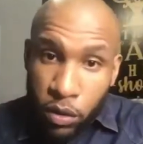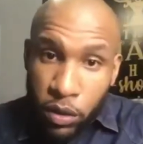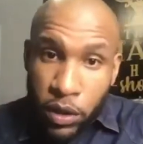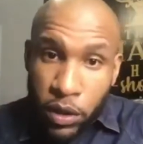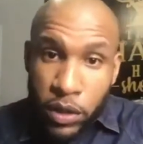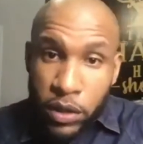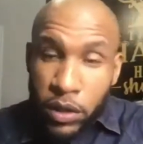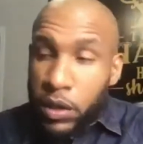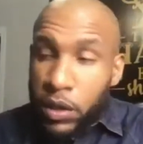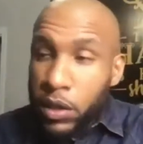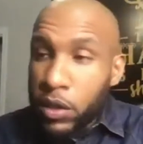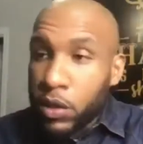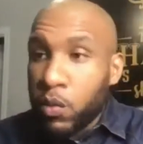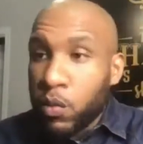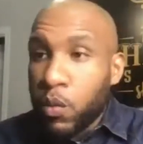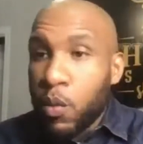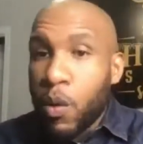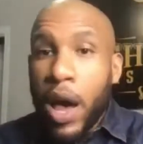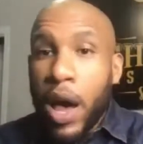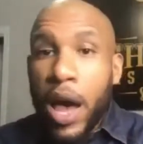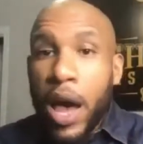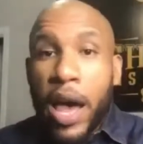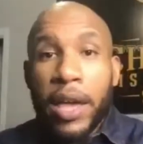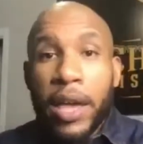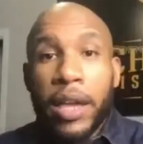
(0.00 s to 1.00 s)
This is
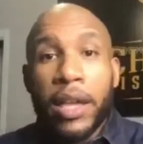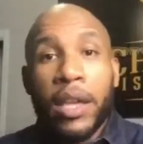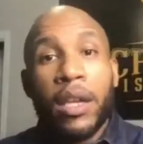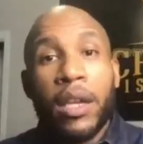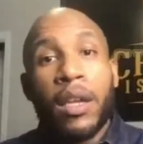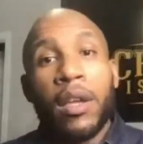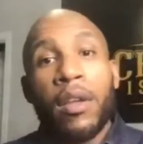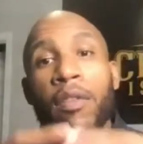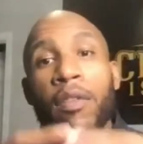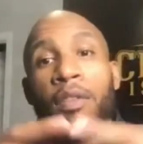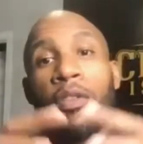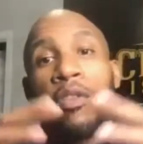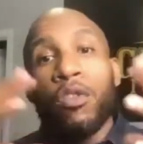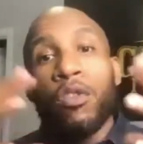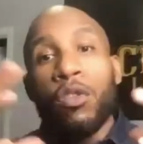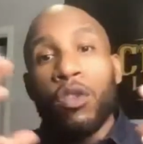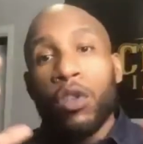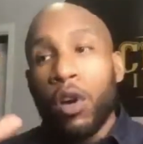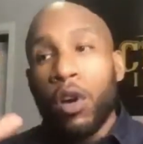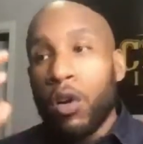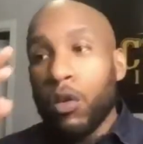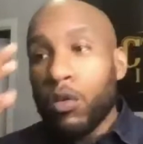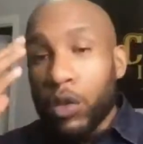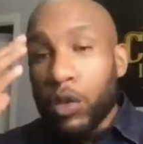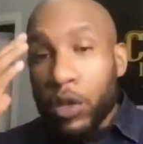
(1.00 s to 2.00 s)
why, you
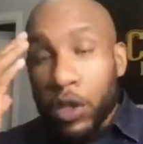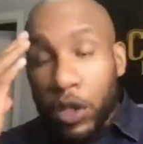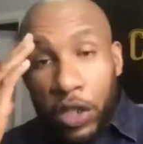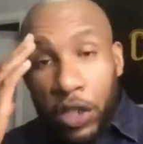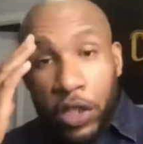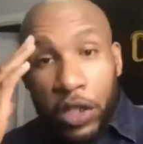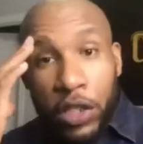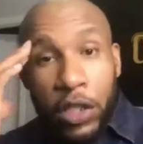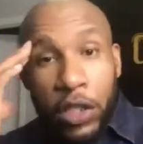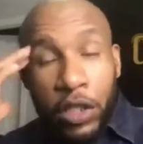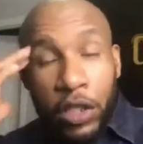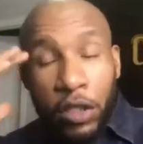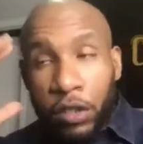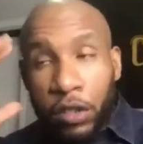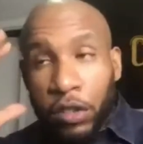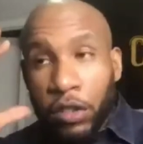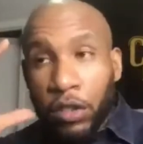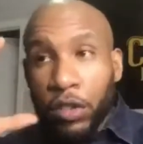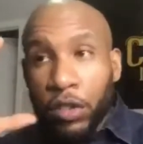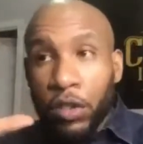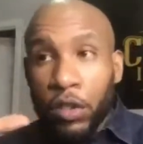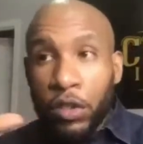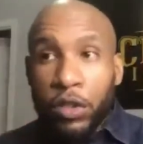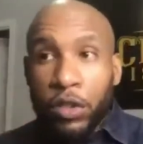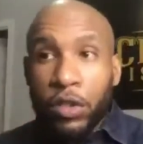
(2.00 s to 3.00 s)
know, just
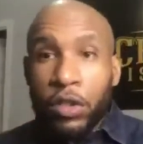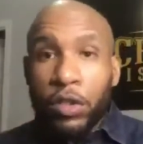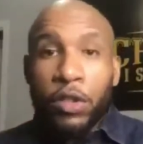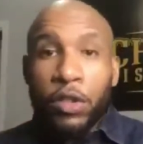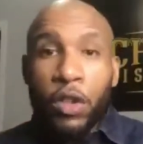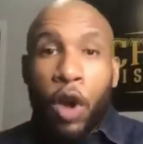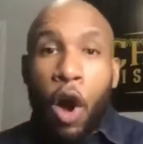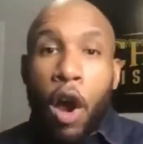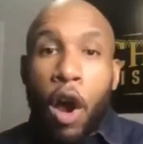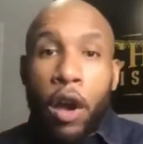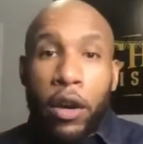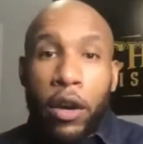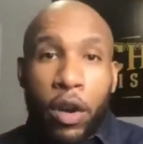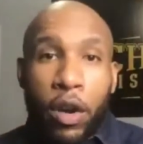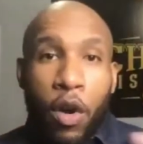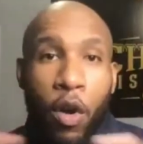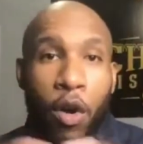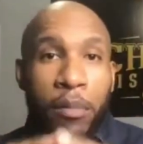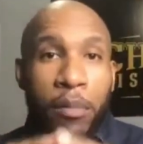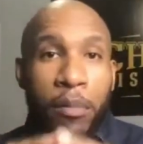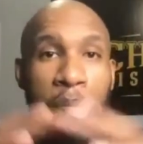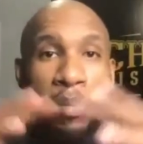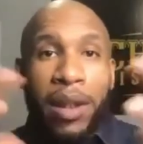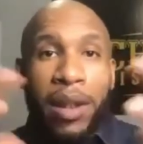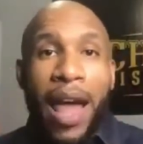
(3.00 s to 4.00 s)
dark or
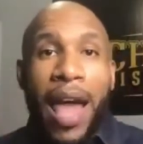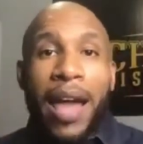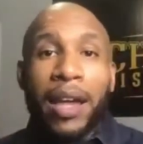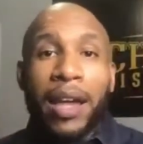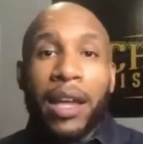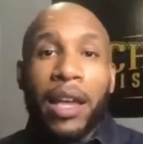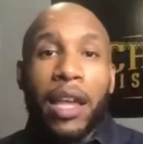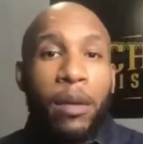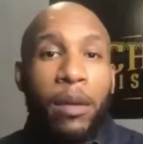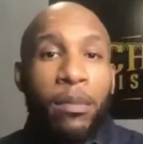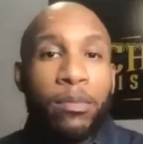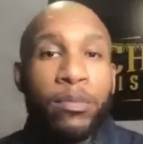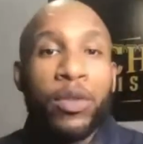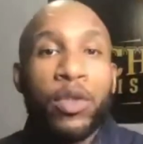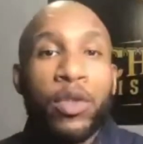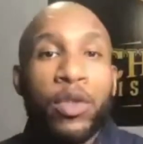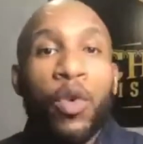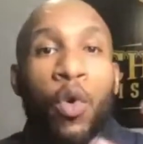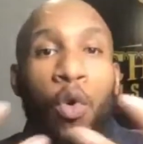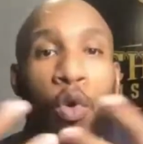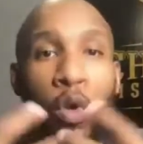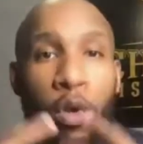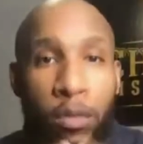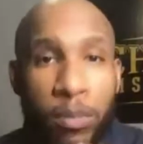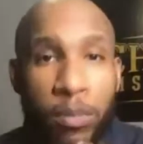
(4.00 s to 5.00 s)
black
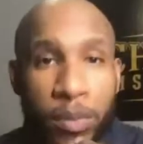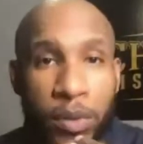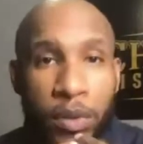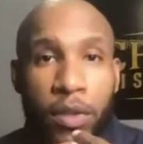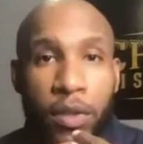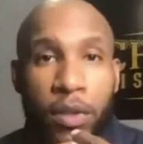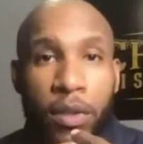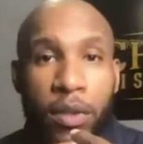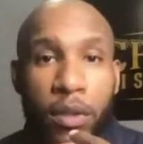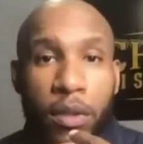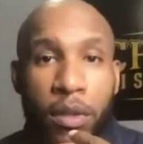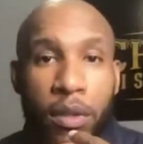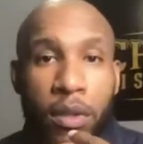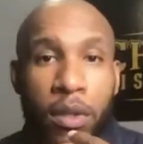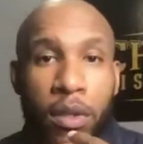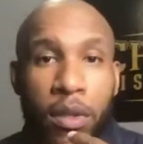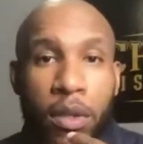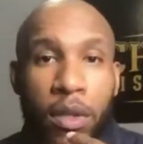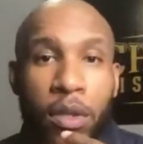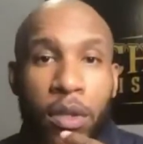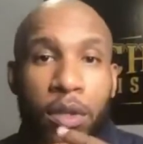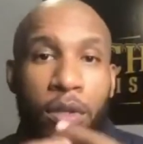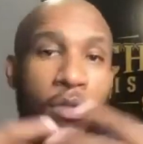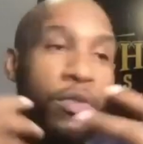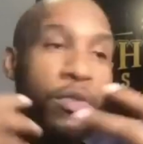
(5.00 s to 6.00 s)
absorbs.
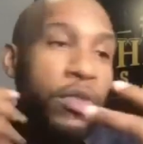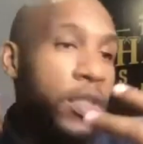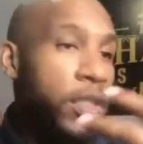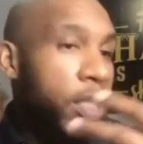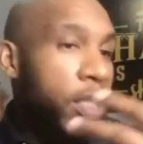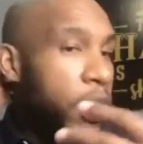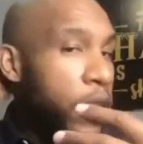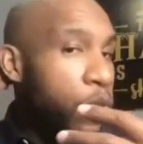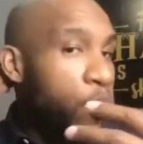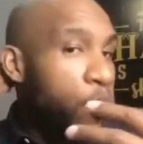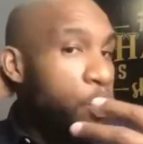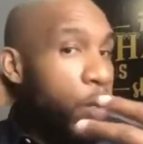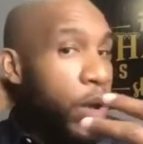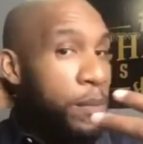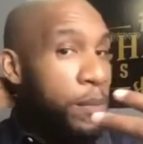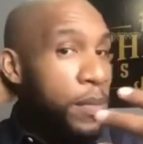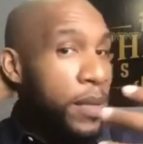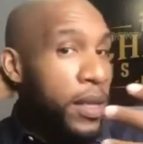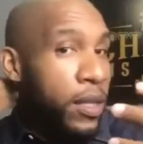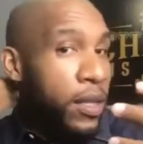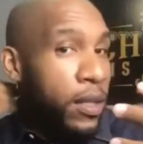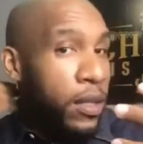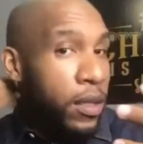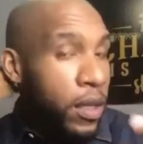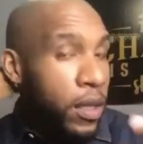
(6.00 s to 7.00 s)
You see,
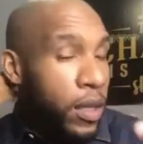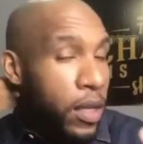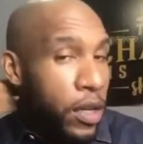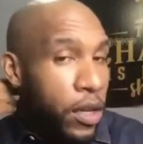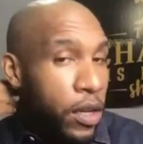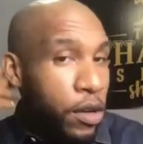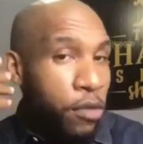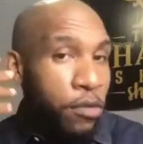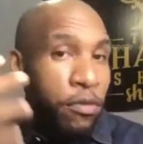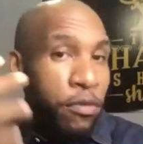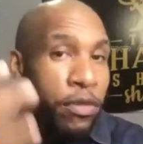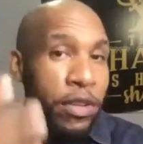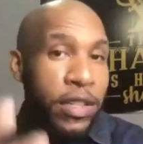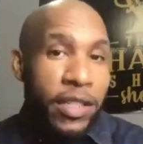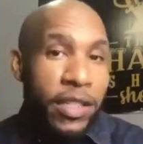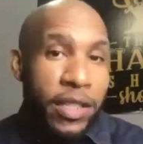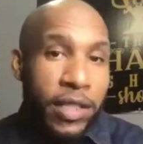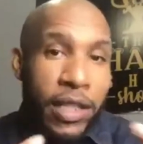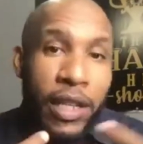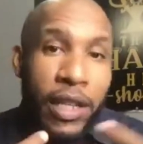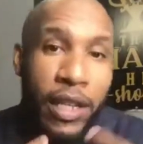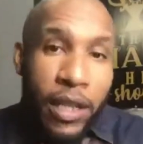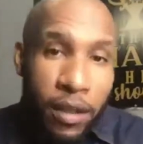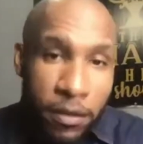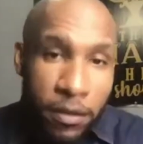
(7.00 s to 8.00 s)
women
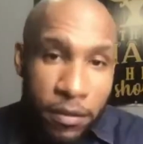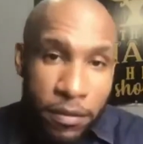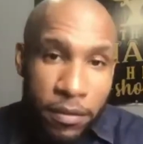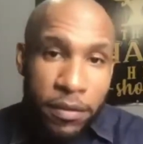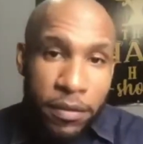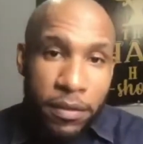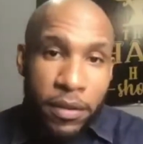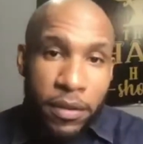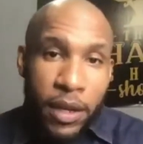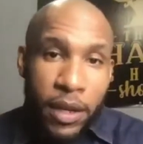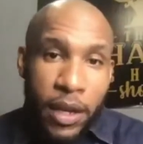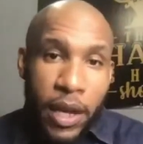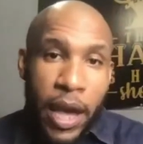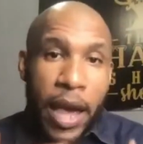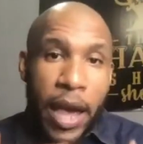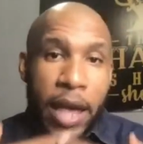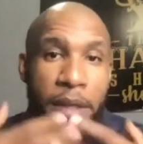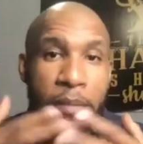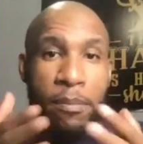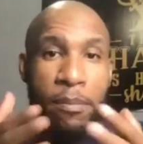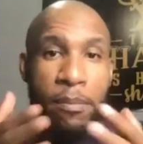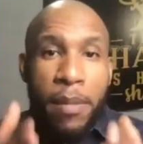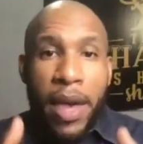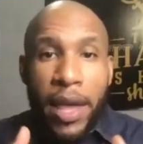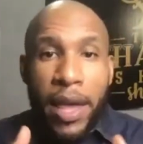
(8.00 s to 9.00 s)
receive
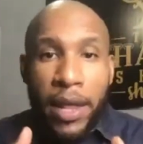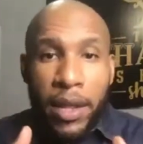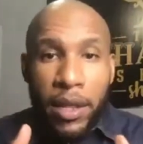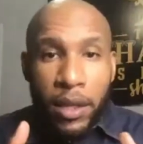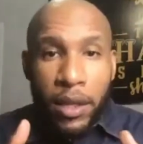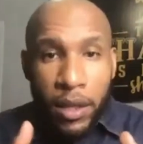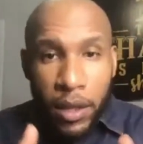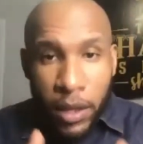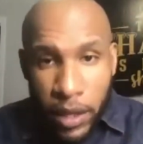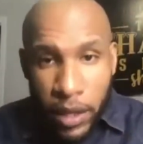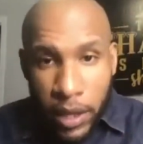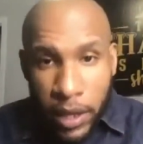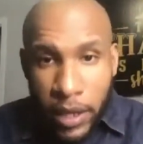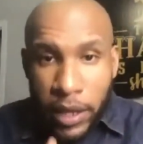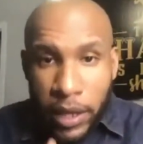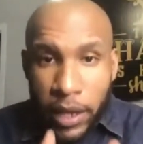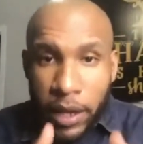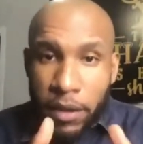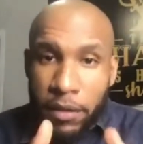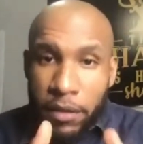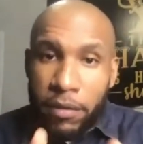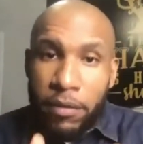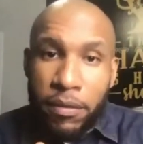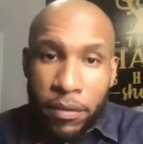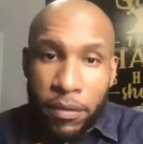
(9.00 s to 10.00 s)
and men
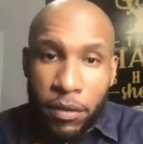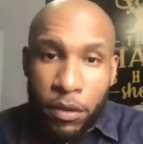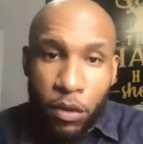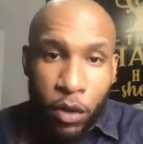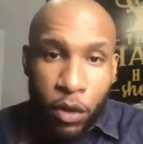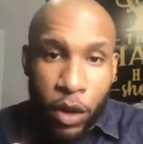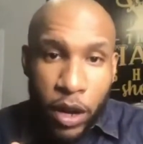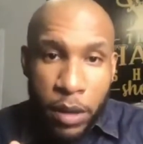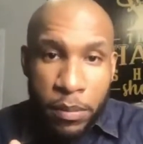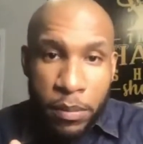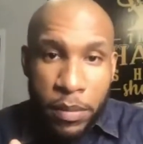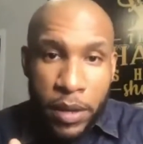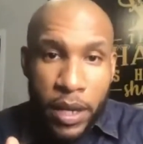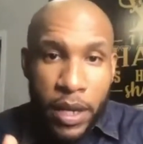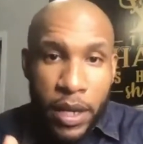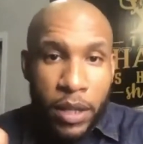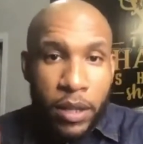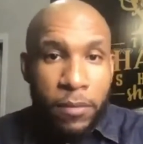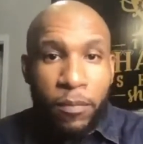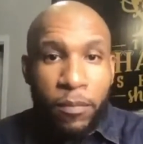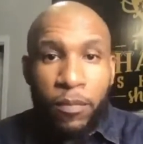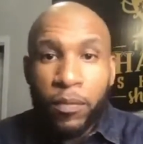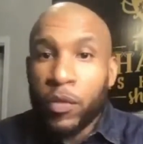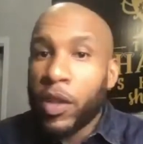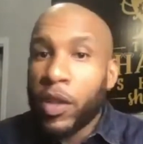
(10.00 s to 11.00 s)
give. You know what I
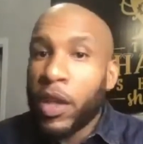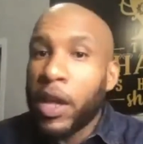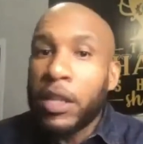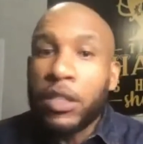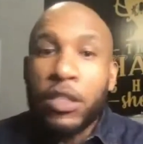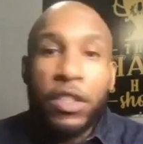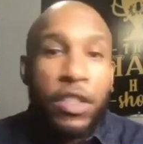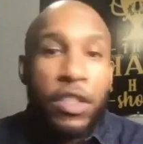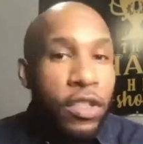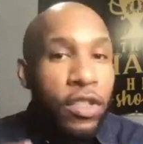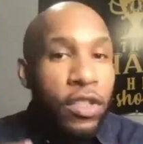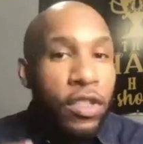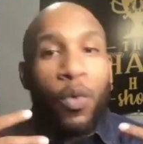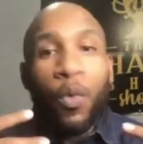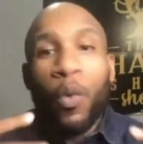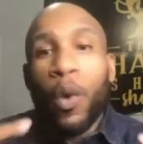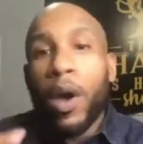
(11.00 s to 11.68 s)
mean? Just right.